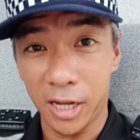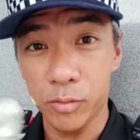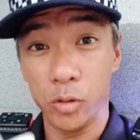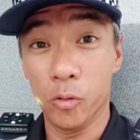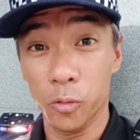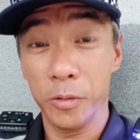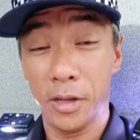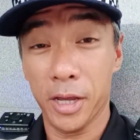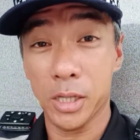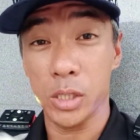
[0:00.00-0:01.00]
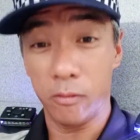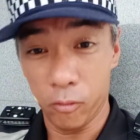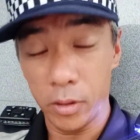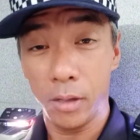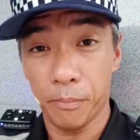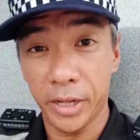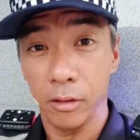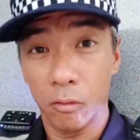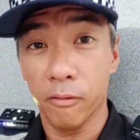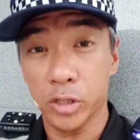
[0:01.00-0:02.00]
lives on the road as
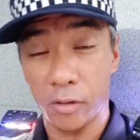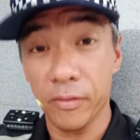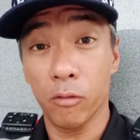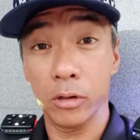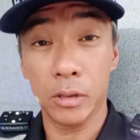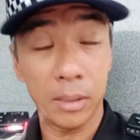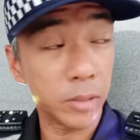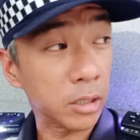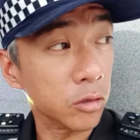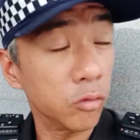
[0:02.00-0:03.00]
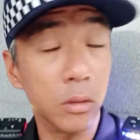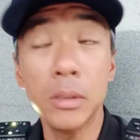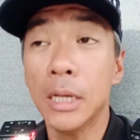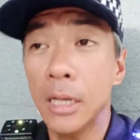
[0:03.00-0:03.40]
playing the role of a traffic warden, I'm telling you.